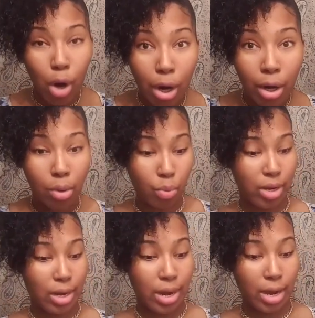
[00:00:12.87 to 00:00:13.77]
work
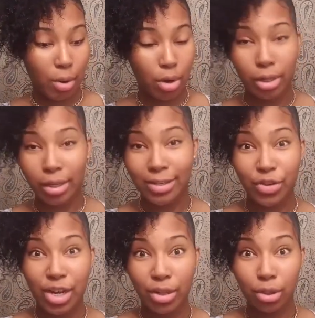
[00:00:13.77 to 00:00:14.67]
when i walk in the
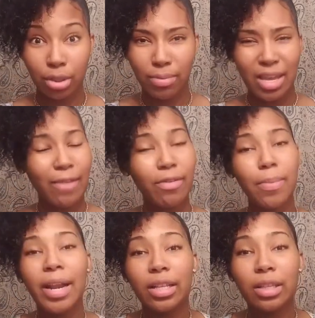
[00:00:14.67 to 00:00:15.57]
street or something
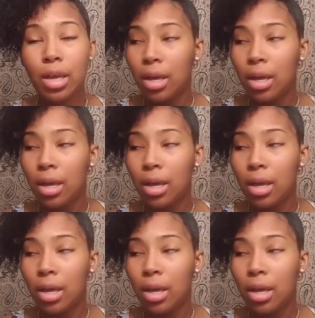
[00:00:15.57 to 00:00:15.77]
everybody